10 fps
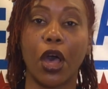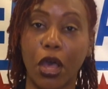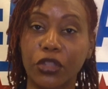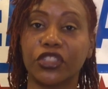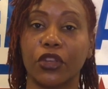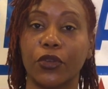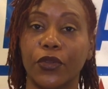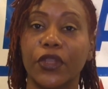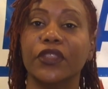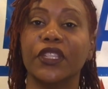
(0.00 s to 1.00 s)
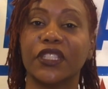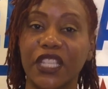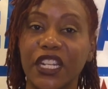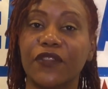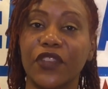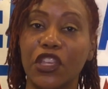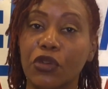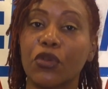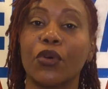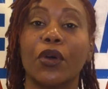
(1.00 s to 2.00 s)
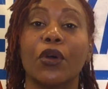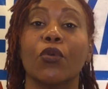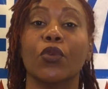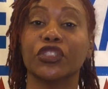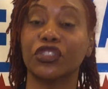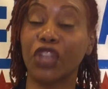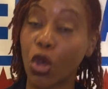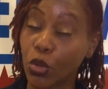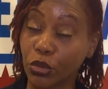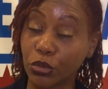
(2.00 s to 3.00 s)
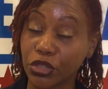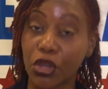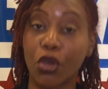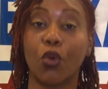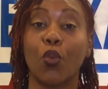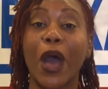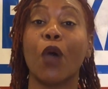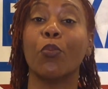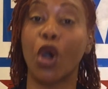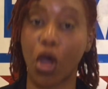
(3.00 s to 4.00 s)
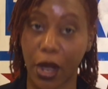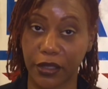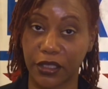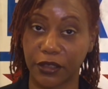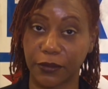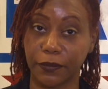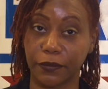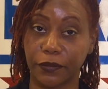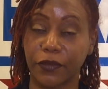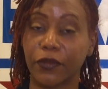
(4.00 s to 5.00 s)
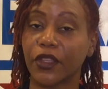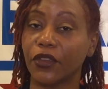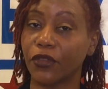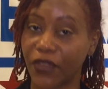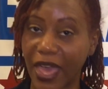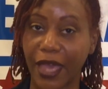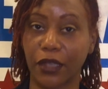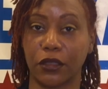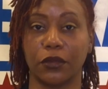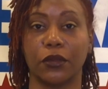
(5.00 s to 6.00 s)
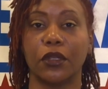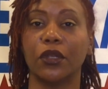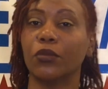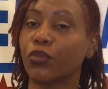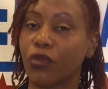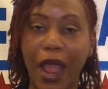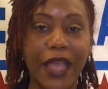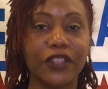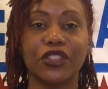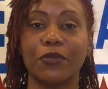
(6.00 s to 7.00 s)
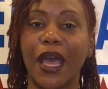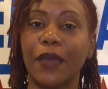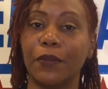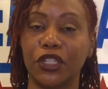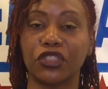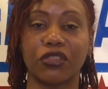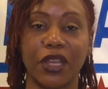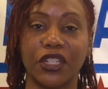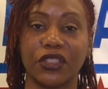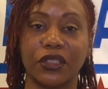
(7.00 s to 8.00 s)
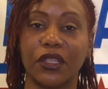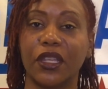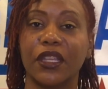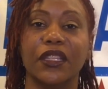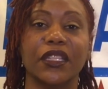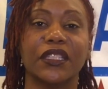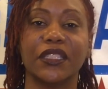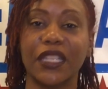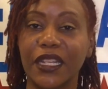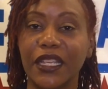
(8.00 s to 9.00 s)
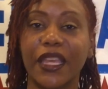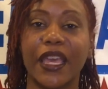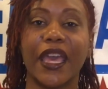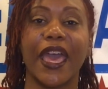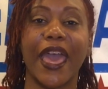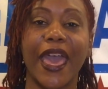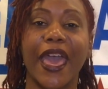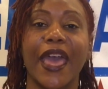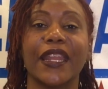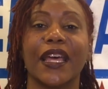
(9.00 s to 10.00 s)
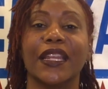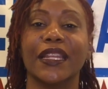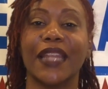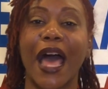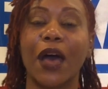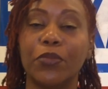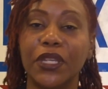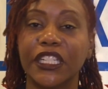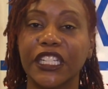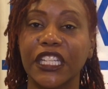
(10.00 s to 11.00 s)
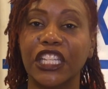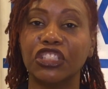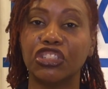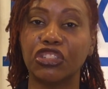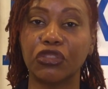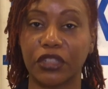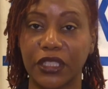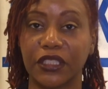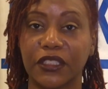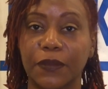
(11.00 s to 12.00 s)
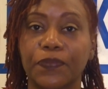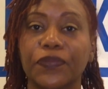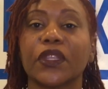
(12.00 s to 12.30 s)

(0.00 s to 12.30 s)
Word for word: Also, the city vehicle was totaled while parked. Fact, prior to my administration, the city had liability insurance.